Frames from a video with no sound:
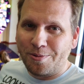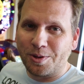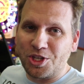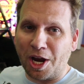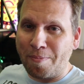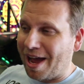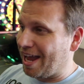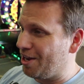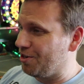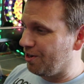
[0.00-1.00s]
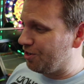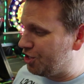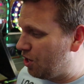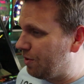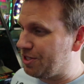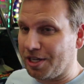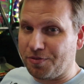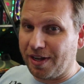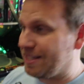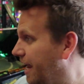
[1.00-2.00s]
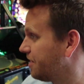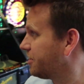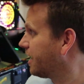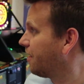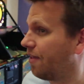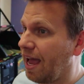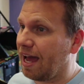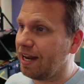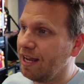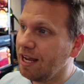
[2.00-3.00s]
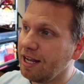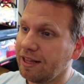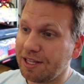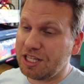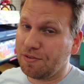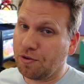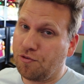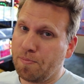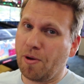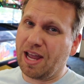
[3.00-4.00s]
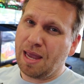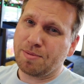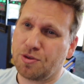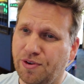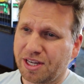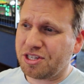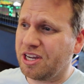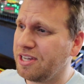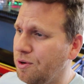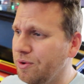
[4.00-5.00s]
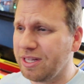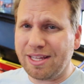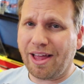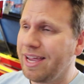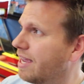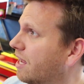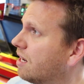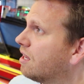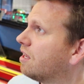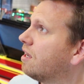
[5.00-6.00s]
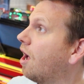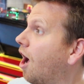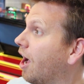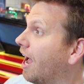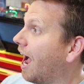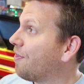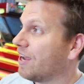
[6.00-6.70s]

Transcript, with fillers: We'll check back on her. She always does fantastic on that. Let's see if the football game is fixed, because I really like it. I